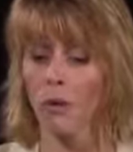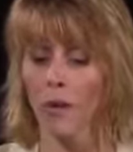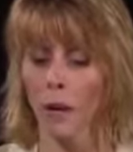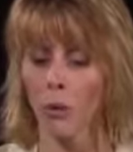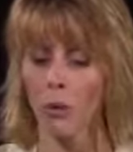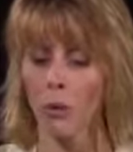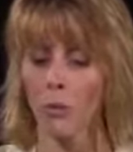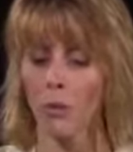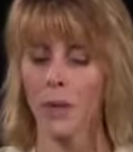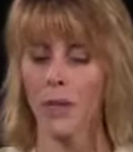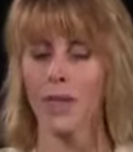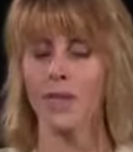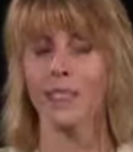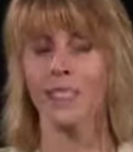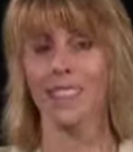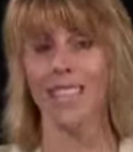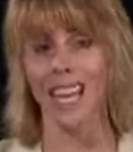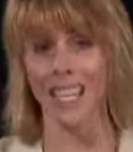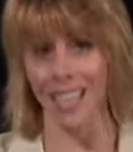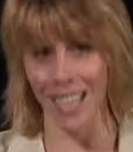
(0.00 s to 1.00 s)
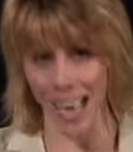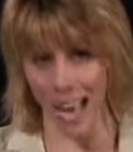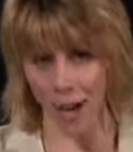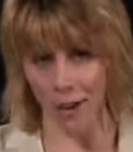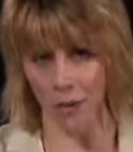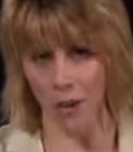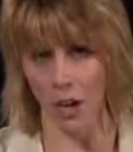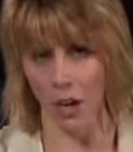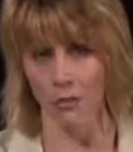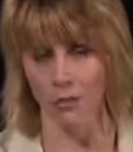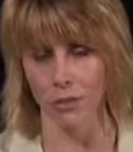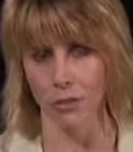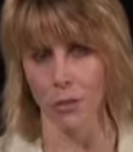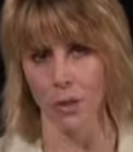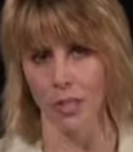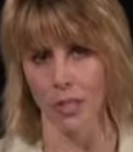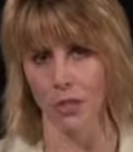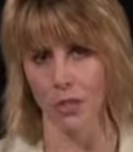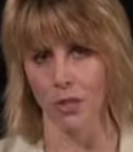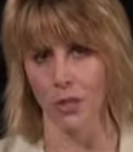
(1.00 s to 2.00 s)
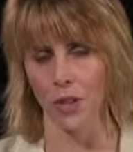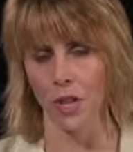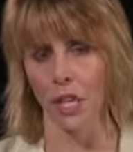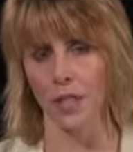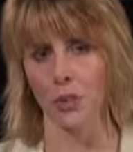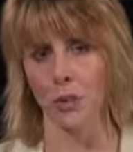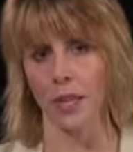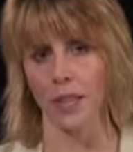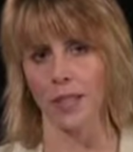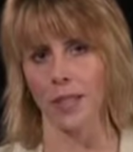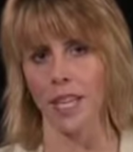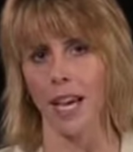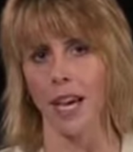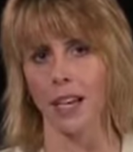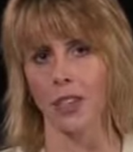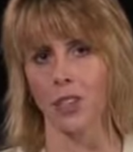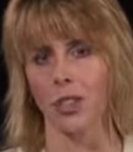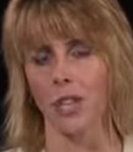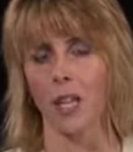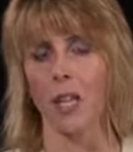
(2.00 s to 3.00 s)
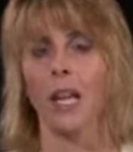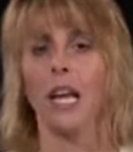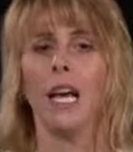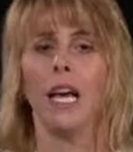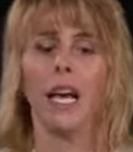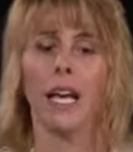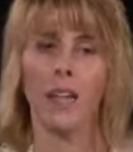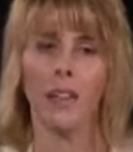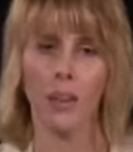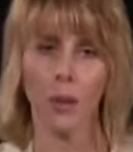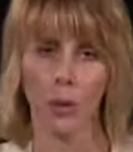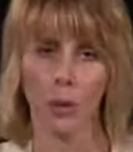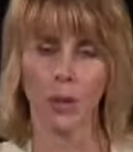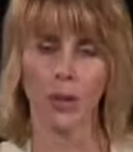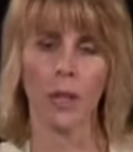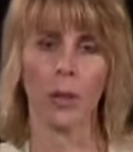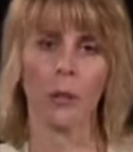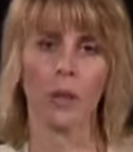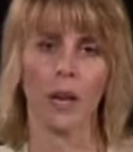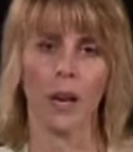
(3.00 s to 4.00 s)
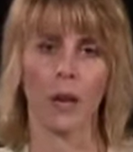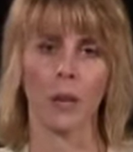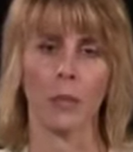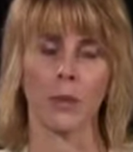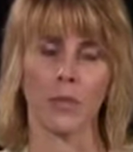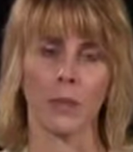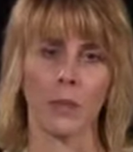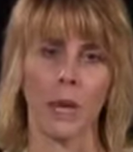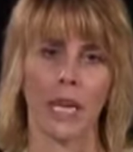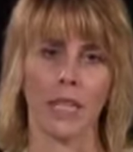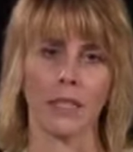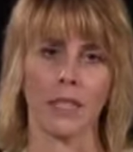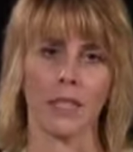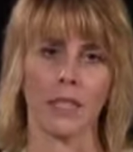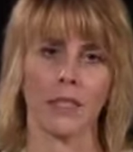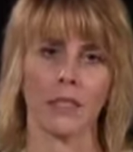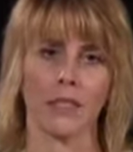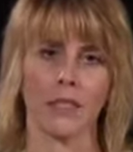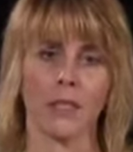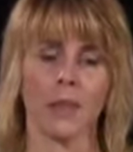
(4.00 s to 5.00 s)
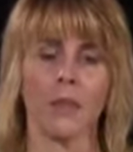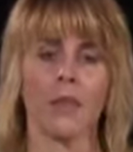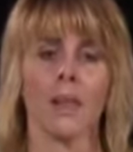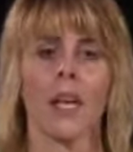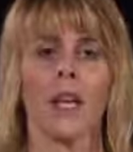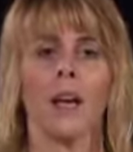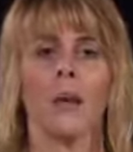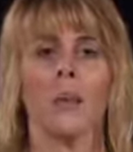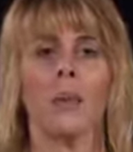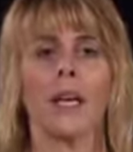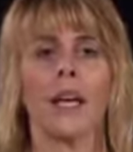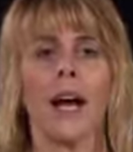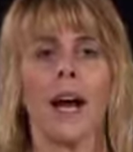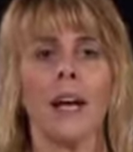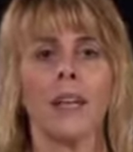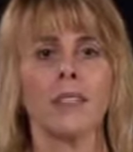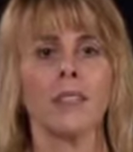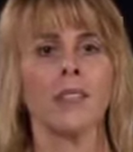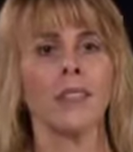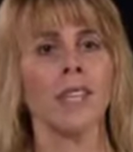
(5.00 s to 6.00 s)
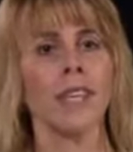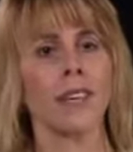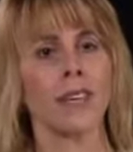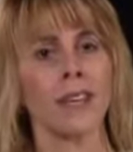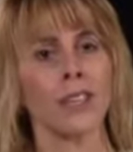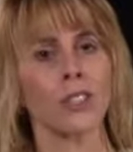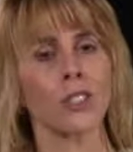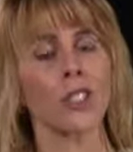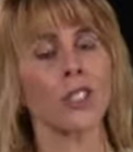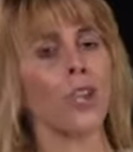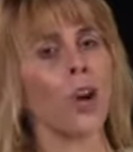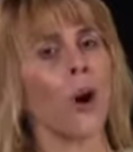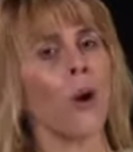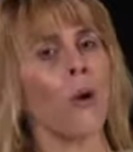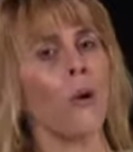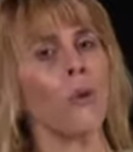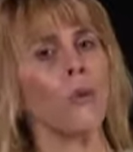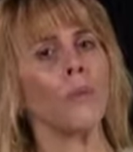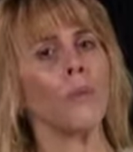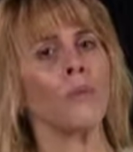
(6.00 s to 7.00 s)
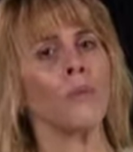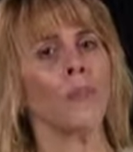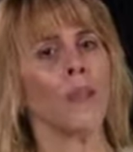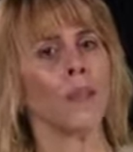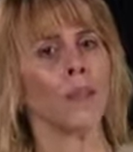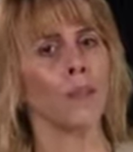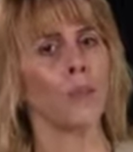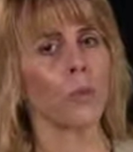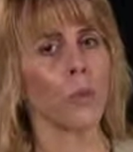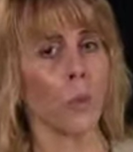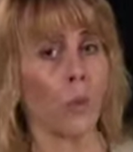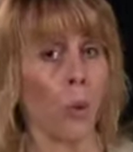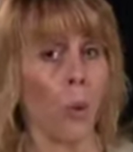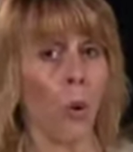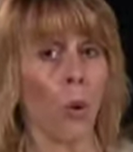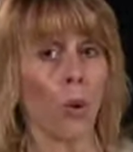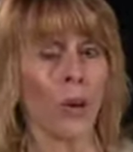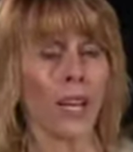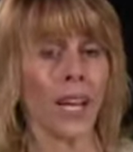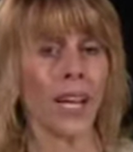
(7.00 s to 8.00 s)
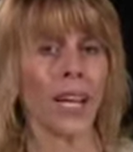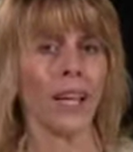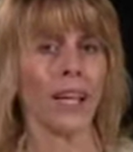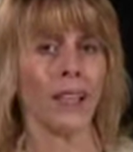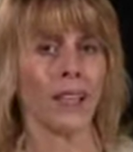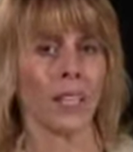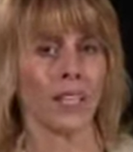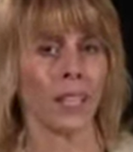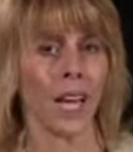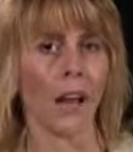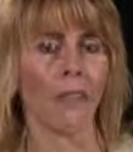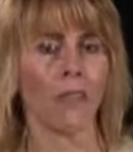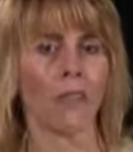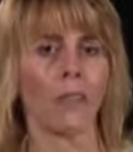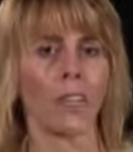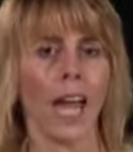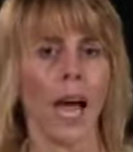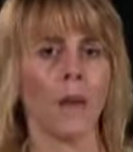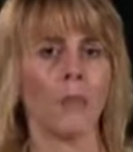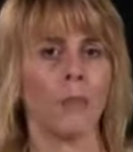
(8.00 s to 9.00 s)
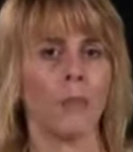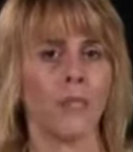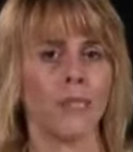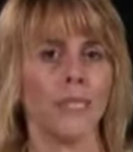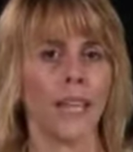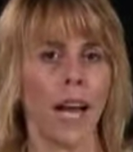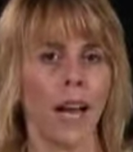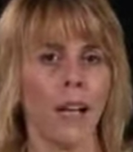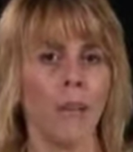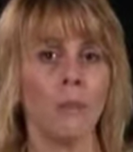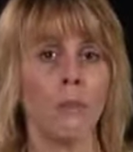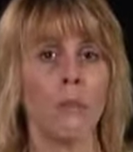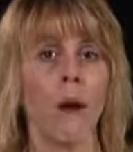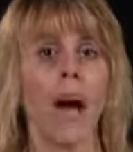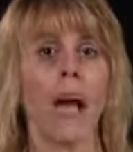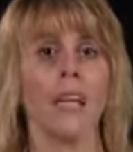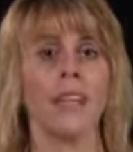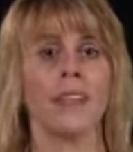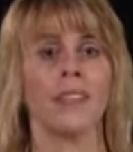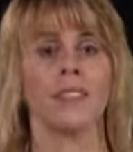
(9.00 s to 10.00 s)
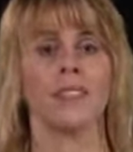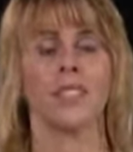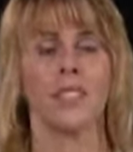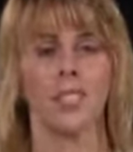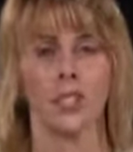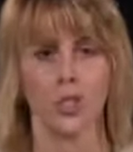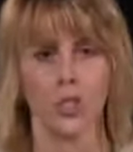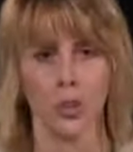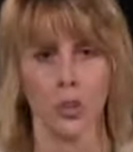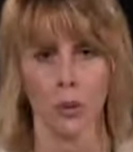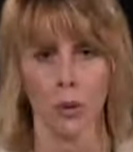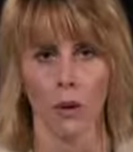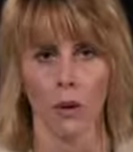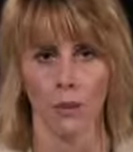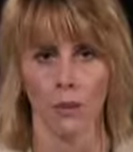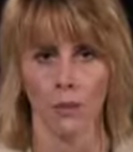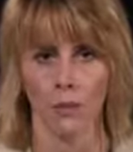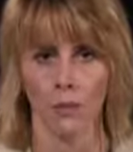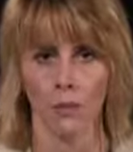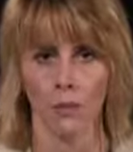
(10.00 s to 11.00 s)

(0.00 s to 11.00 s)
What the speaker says: they will be sending out a confirmation for that transaction, the preliminary prospectus, because there is no reporting that's ever yet been done by this issuer.